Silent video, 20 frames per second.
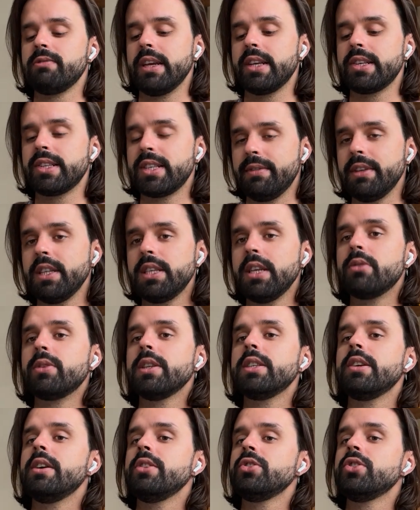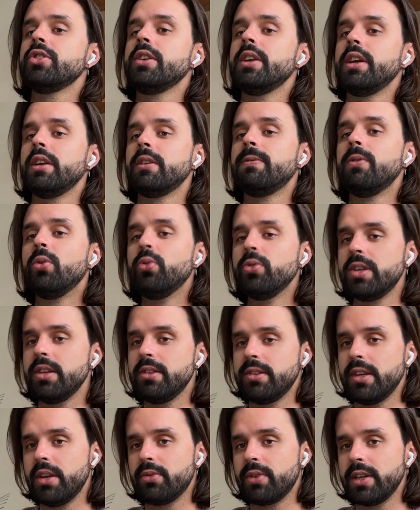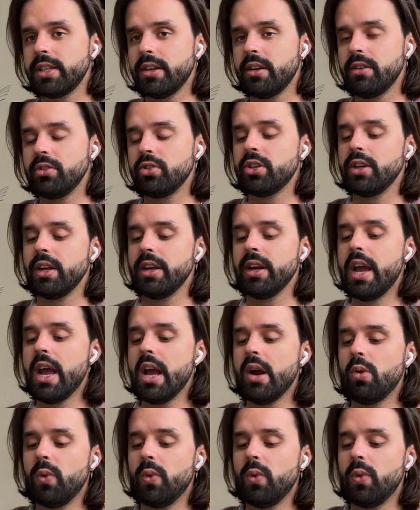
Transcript: like 7-day retention and 14-day retention.